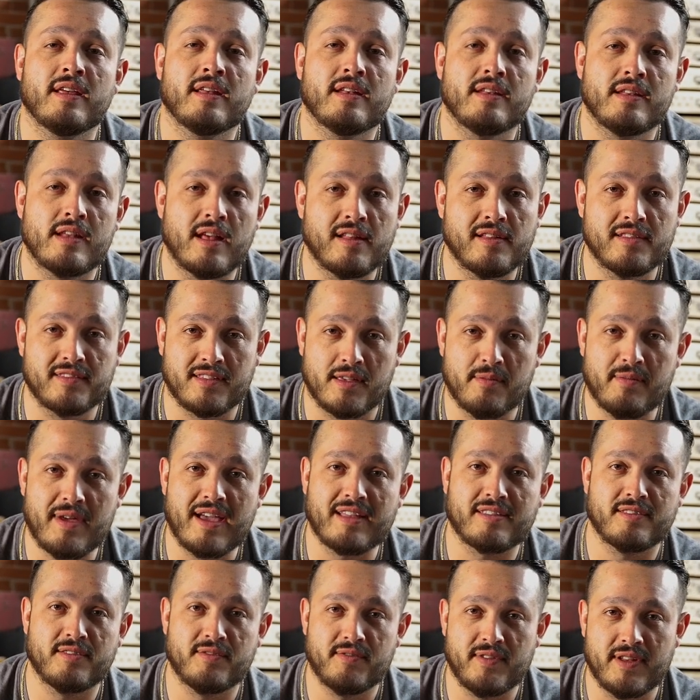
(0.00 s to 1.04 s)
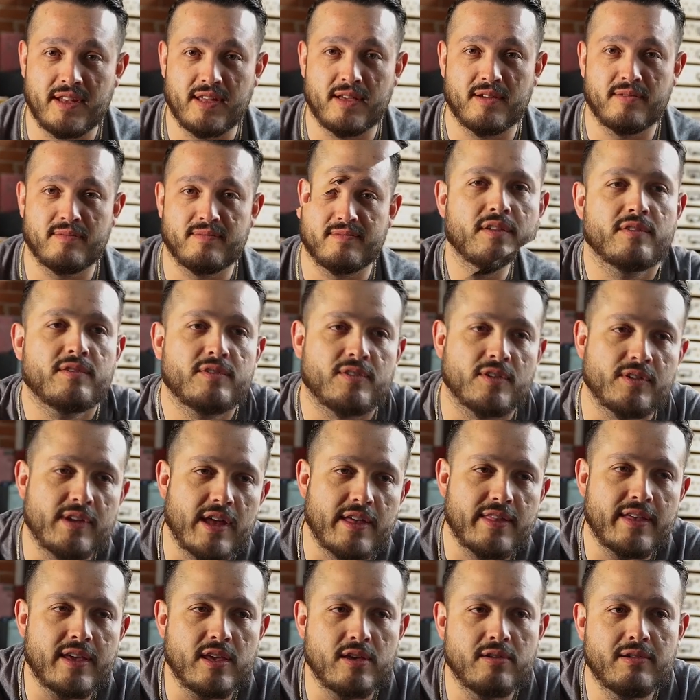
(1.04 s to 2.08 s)
Now let's get back to the video. So now
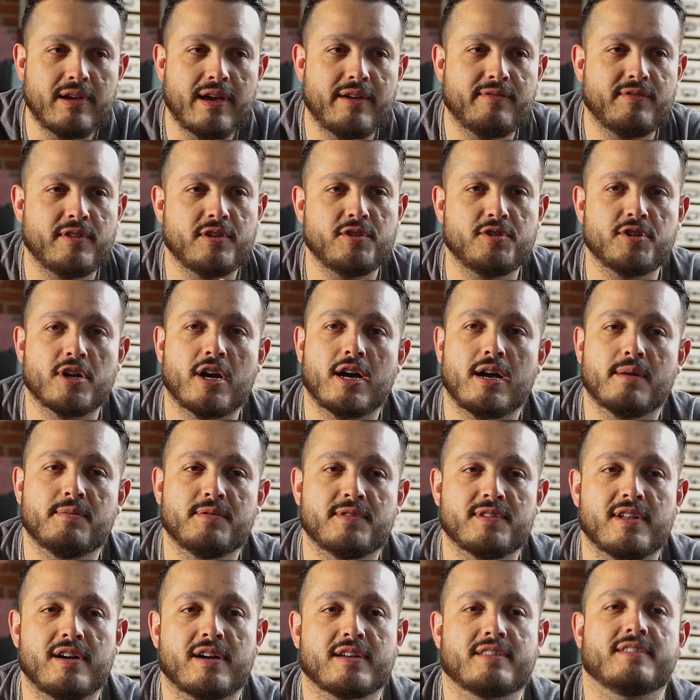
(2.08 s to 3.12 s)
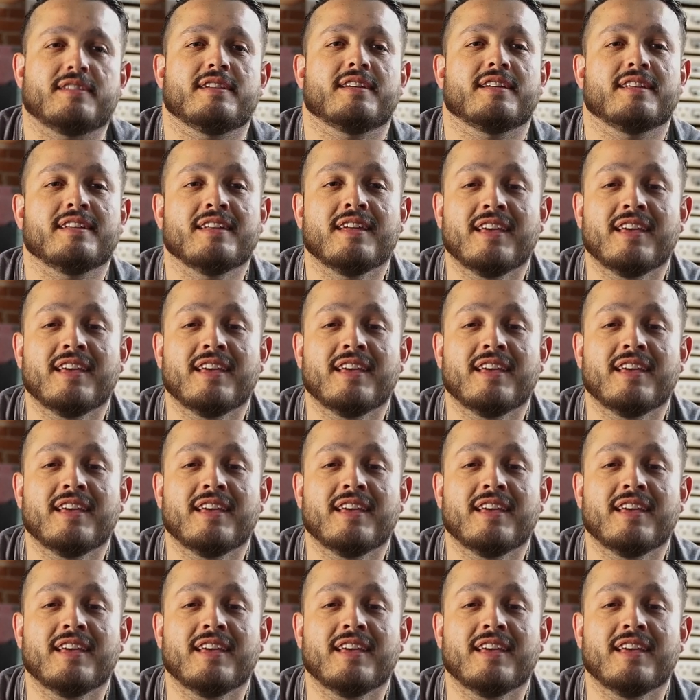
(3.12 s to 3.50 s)
that you have the jobs locked in,